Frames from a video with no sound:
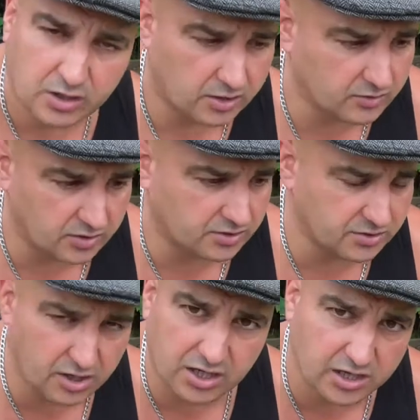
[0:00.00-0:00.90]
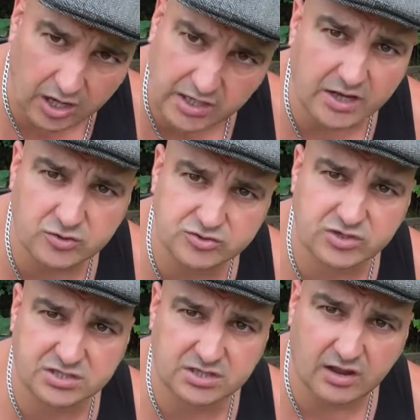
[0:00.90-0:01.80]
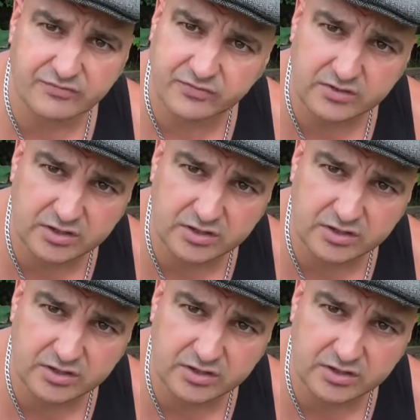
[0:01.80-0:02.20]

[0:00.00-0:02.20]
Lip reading: I cannot stress enough,